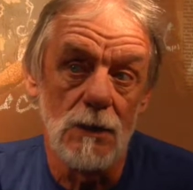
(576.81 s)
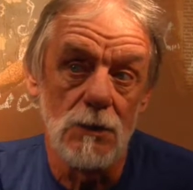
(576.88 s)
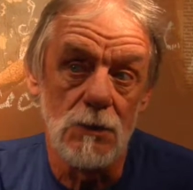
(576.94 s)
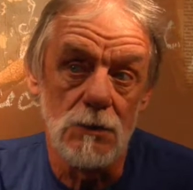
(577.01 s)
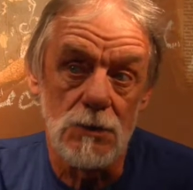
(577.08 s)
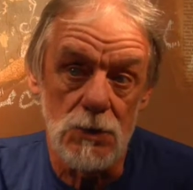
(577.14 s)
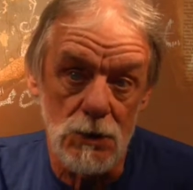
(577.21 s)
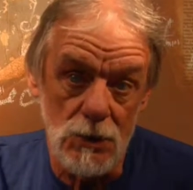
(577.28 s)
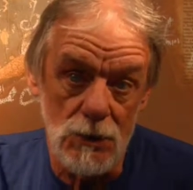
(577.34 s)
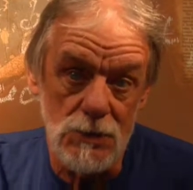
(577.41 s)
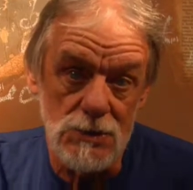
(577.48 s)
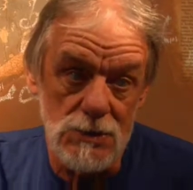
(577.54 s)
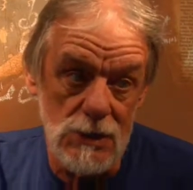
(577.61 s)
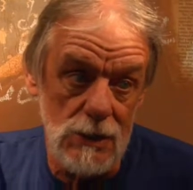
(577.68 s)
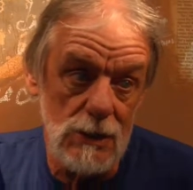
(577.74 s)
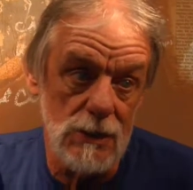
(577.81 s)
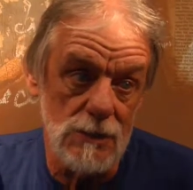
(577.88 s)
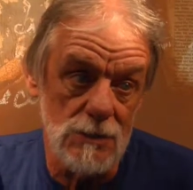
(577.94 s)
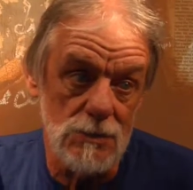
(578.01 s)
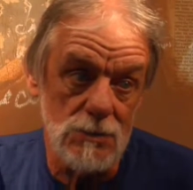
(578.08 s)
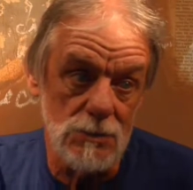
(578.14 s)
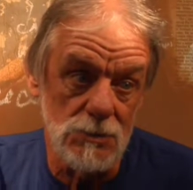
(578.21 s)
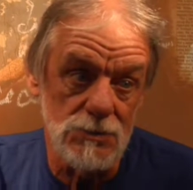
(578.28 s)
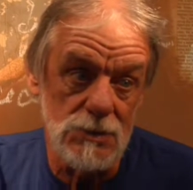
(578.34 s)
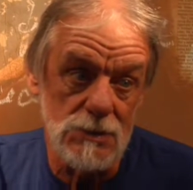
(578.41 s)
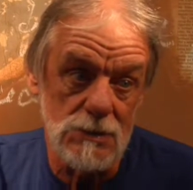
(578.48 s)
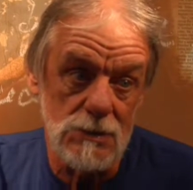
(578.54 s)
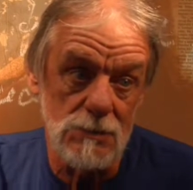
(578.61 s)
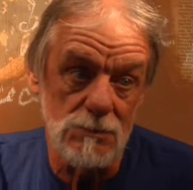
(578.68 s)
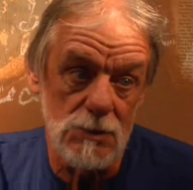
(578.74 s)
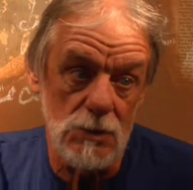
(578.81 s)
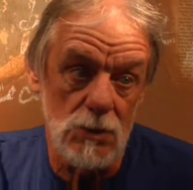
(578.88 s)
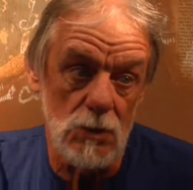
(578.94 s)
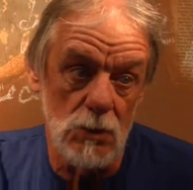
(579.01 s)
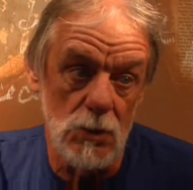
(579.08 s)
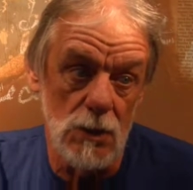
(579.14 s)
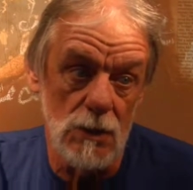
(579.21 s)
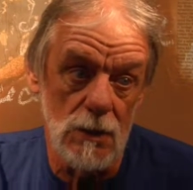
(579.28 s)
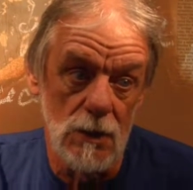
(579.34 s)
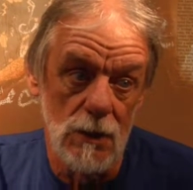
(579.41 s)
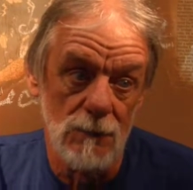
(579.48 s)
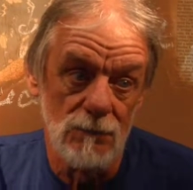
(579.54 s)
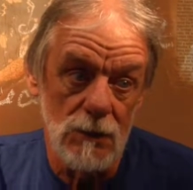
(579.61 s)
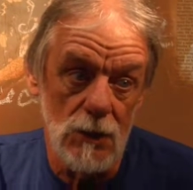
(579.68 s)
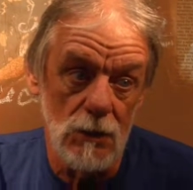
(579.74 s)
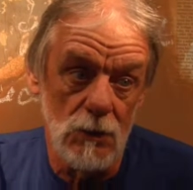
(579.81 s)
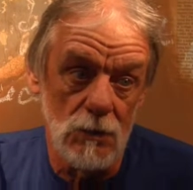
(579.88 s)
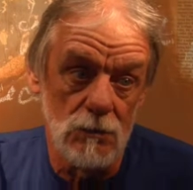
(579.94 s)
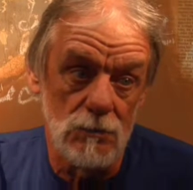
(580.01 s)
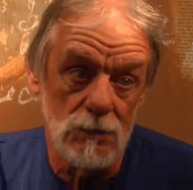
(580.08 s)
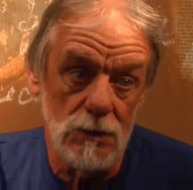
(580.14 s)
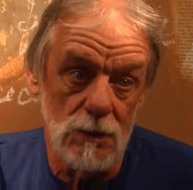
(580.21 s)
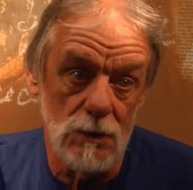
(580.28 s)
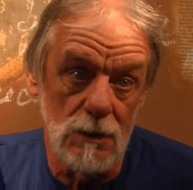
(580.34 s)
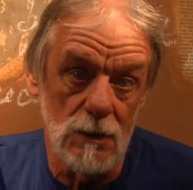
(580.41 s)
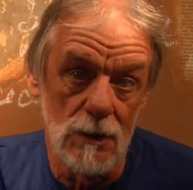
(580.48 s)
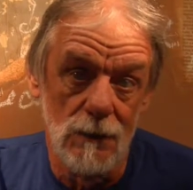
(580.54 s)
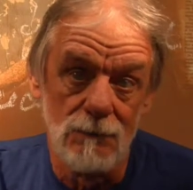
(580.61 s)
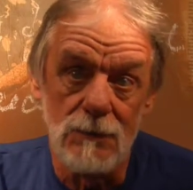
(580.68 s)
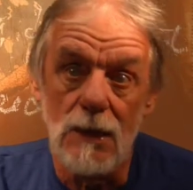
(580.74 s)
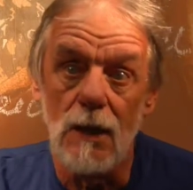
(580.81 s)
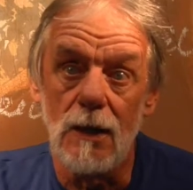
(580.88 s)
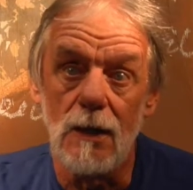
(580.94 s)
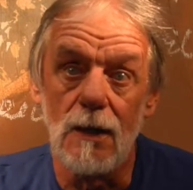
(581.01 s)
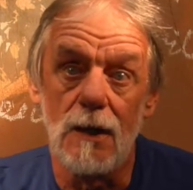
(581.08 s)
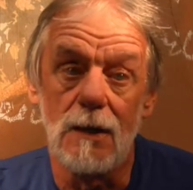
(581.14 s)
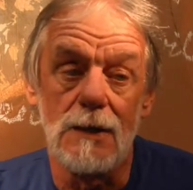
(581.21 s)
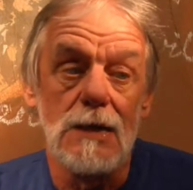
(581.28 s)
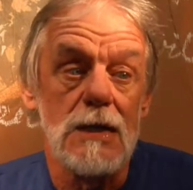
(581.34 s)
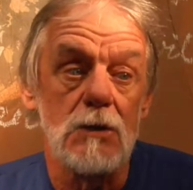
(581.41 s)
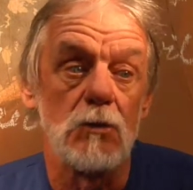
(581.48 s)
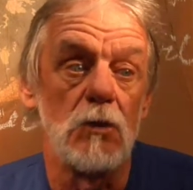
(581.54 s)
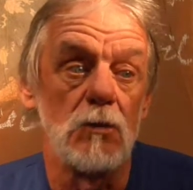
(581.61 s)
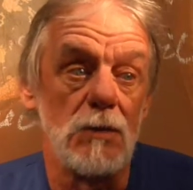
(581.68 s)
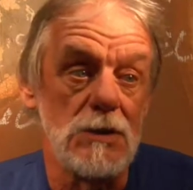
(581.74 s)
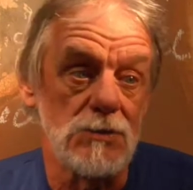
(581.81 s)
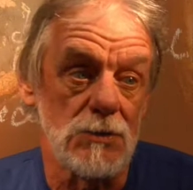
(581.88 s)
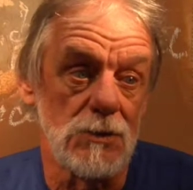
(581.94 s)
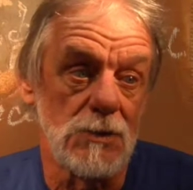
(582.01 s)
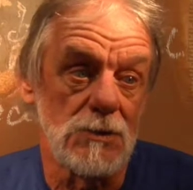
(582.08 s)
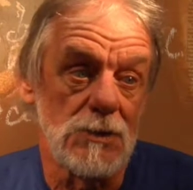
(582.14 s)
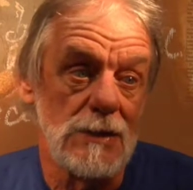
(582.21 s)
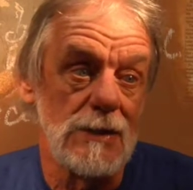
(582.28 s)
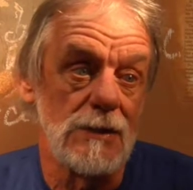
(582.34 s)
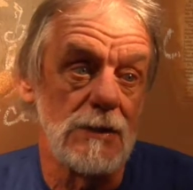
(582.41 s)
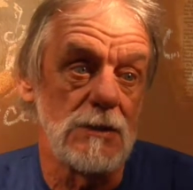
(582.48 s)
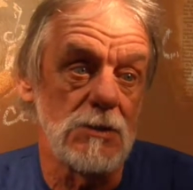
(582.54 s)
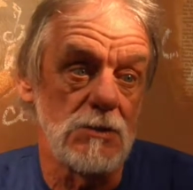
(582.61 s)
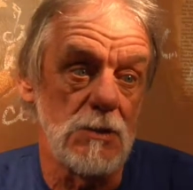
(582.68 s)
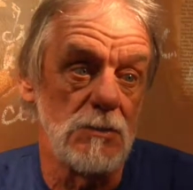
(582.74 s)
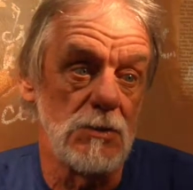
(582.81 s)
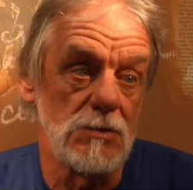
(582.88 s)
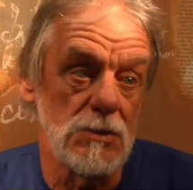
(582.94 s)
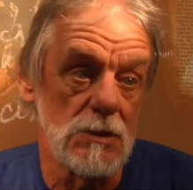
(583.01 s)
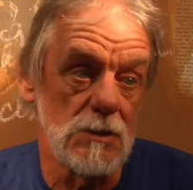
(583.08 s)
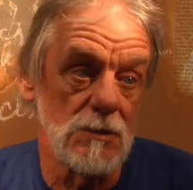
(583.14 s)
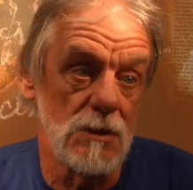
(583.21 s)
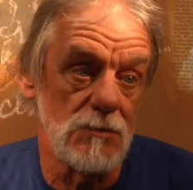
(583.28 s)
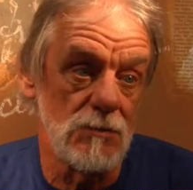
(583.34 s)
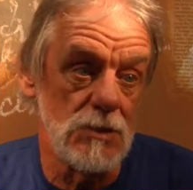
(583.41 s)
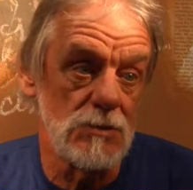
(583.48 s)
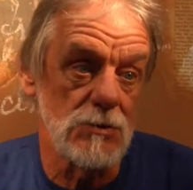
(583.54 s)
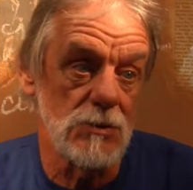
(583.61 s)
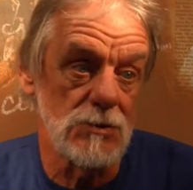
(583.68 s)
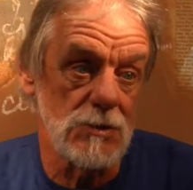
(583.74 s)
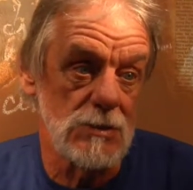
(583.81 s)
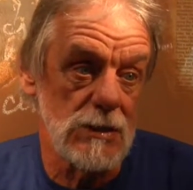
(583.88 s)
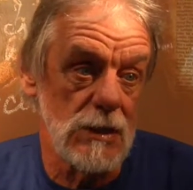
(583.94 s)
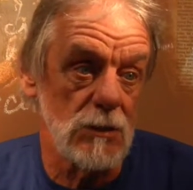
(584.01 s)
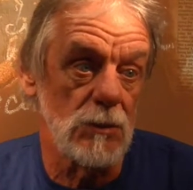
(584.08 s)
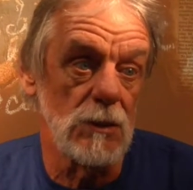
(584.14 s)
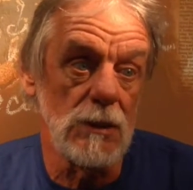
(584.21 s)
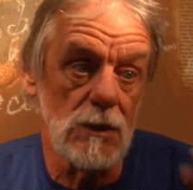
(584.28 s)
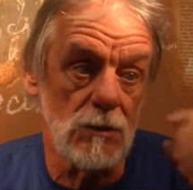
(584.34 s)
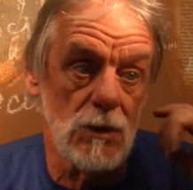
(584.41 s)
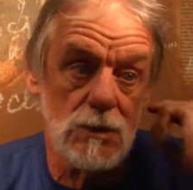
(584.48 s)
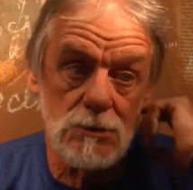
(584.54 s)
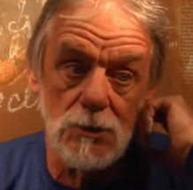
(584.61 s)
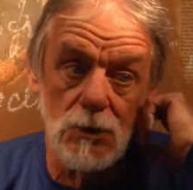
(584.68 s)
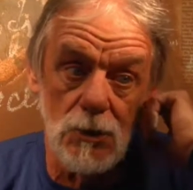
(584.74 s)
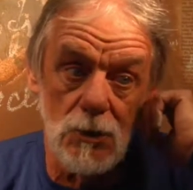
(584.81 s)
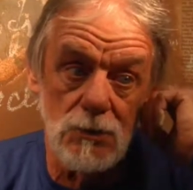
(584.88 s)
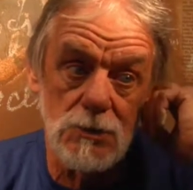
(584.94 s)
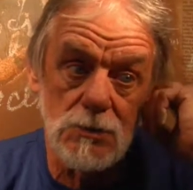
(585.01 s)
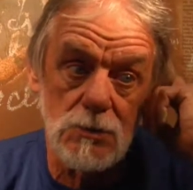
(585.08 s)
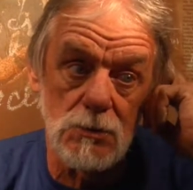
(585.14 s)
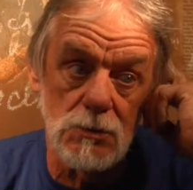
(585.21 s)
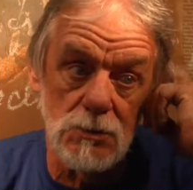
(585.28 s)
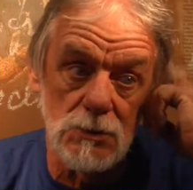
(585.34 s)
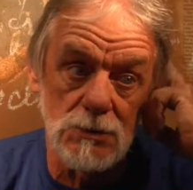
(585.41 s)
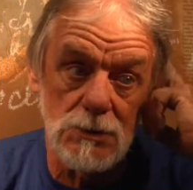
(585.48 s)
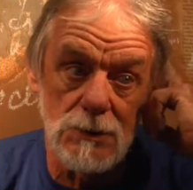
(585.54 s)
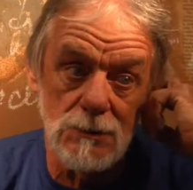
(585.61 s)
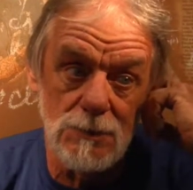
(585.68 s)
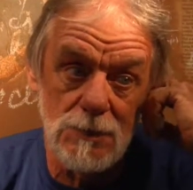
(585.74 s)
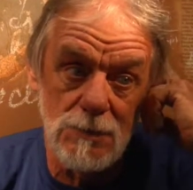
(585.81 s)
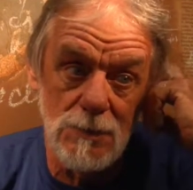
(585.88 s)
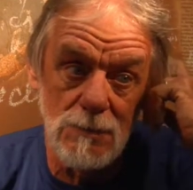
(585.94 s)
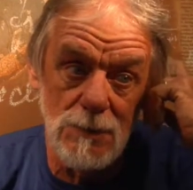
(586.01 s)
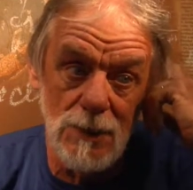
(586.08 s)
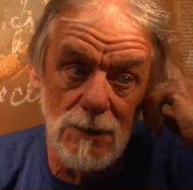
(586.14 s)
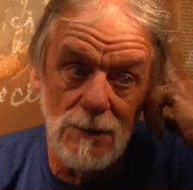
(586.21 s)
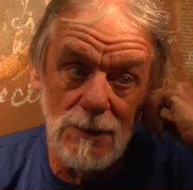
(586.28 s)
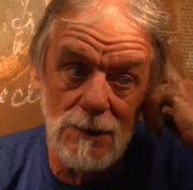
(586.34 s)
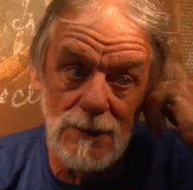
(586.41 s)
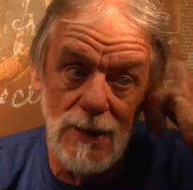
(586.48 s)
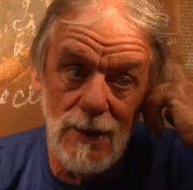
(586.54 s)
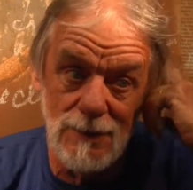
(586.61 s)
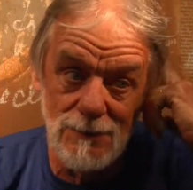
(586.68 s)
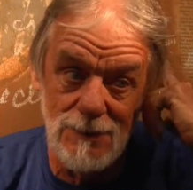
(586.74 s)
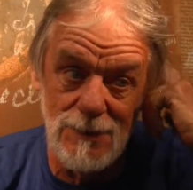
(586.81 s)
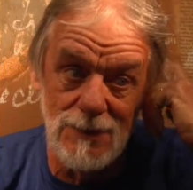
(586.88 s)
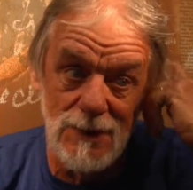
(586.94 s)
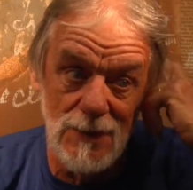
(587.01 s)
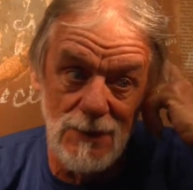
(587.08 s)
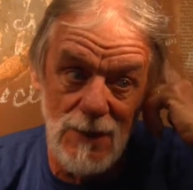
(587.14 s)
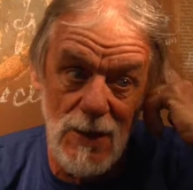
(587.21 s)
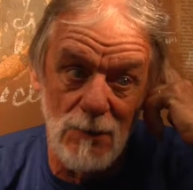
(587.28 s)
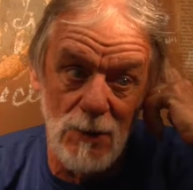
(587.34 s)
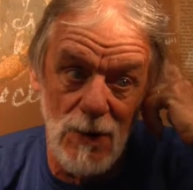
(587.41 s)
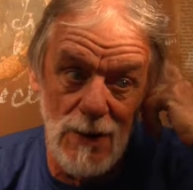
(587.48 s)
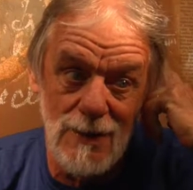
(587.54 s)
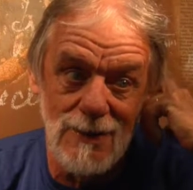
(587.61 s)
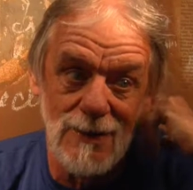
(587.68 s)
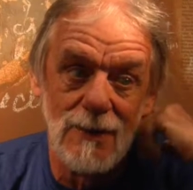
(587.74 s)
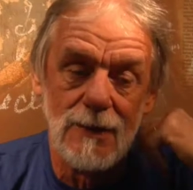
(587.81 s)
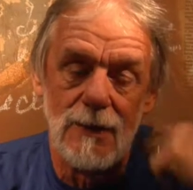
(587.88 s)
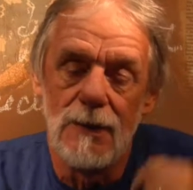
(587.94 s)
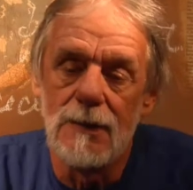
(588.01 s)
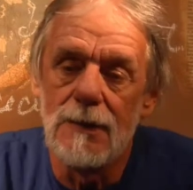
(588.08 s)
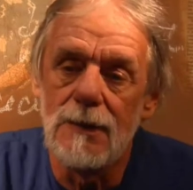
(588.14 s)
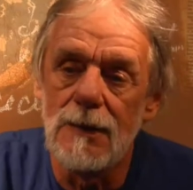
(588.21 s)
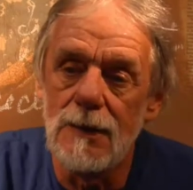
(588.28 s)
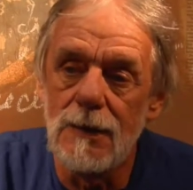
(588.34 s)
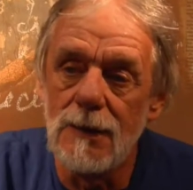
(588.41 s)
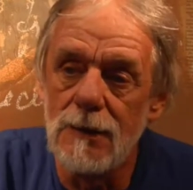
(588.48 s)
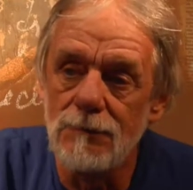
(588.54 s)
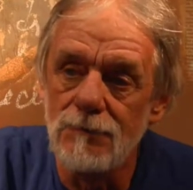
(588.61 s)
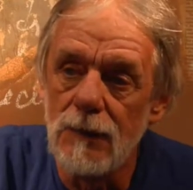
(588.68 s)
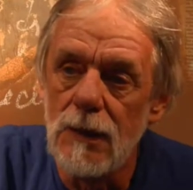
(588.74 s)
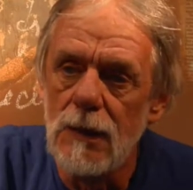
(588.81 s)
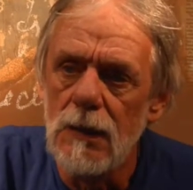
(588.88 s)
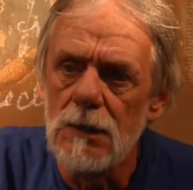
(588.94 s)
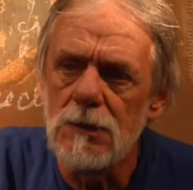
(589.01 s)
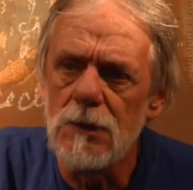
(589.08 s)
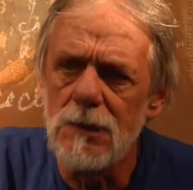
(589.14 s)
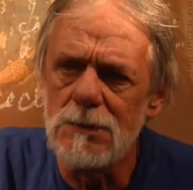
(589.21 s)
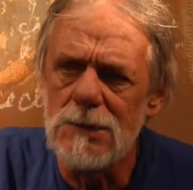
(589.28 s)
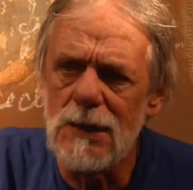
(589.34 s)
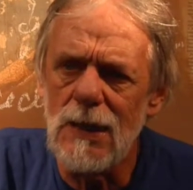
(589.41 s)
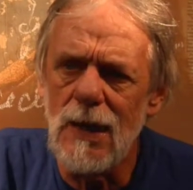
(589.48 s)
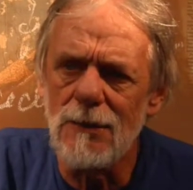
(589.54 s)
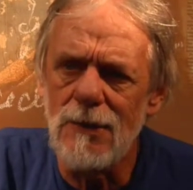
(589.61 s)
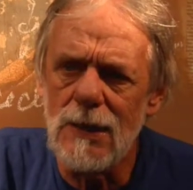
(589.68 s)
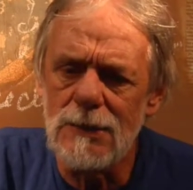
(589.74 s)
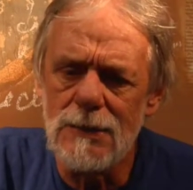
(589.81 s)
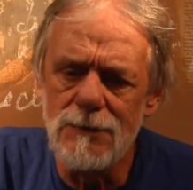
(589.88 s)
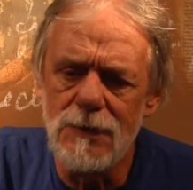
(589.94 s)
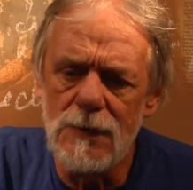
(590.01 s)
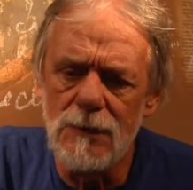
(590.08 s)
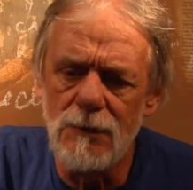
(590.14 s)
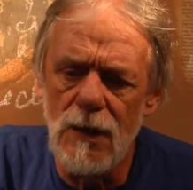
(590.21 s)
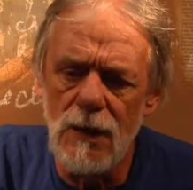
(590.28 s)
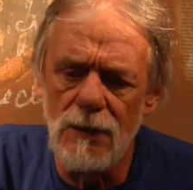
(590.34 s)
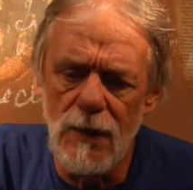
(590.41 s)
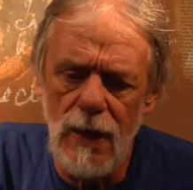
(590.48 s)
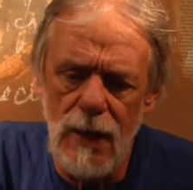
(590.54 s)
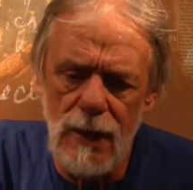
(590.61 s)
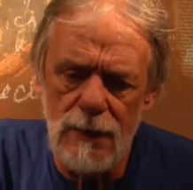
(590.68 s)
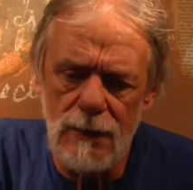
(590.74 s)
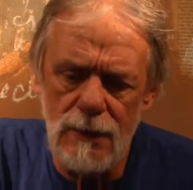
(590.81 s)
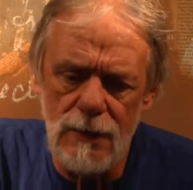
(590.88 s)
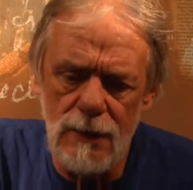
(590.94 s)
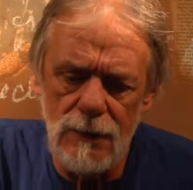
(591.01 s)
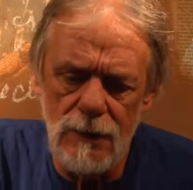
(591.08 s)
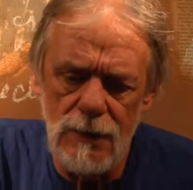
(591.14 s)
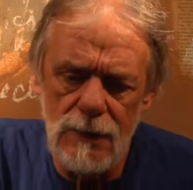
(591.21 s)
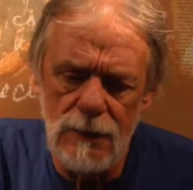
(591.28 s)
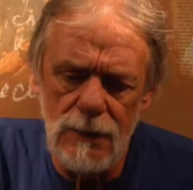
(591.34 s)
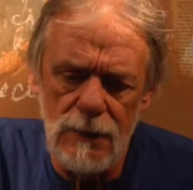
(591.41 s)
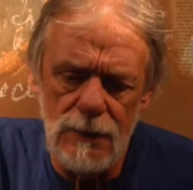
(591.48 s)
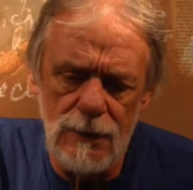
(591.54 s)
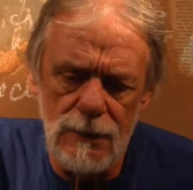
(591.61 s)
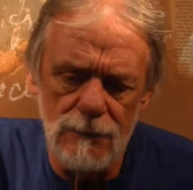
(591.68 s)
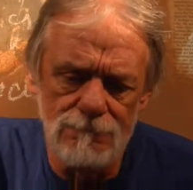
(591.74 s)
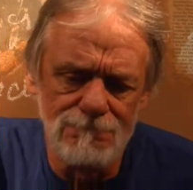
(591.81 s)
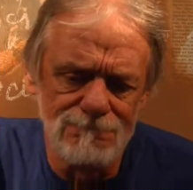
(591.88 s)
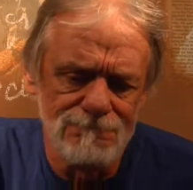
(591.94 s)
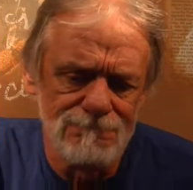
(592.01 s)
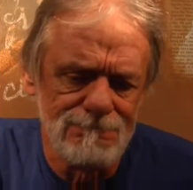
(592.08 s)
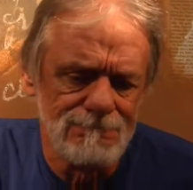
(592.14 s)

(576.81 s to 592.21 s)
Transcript: who took the city and the school system to court over uh, equal resource, the distribution of resources equally across all the schools. It was apparently not done that way. Mm-hmm. Um, so there was a lot of activity around that area. Um,